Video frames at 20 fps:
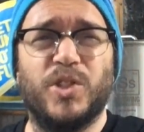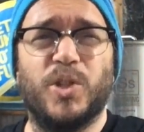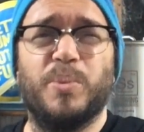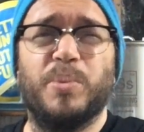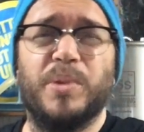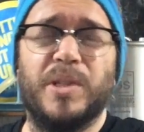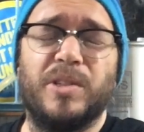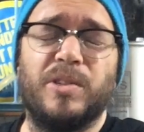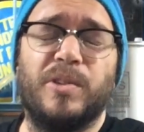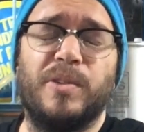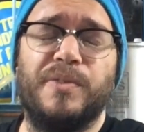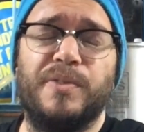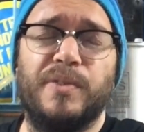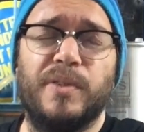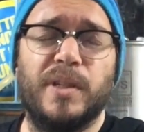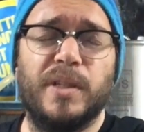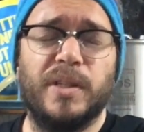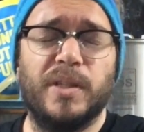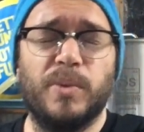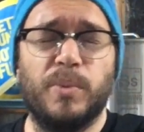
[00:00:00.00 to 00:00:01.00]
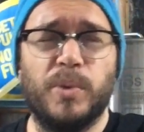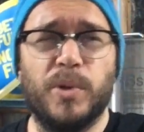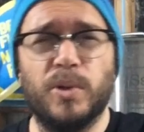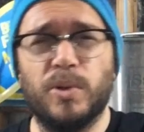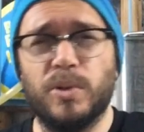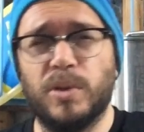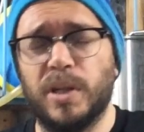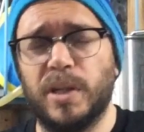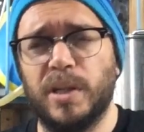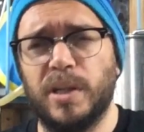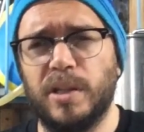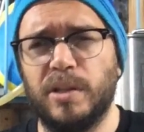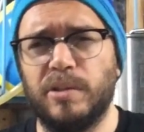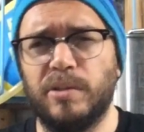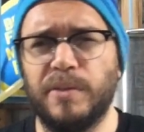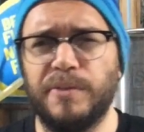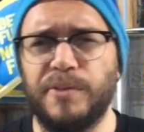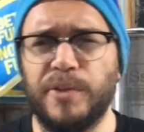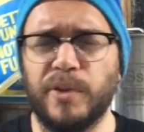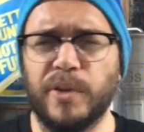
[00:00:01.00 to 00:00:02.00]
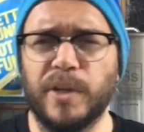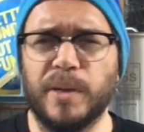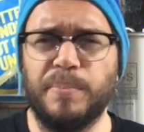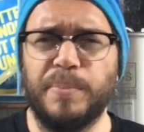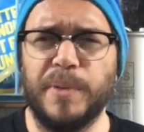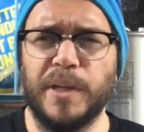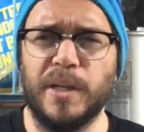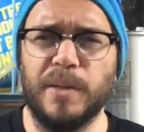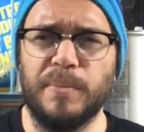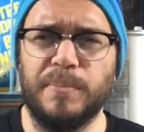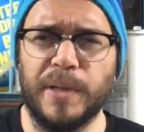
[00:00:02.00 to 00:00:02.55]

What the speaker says: job in the world reviewing a beer,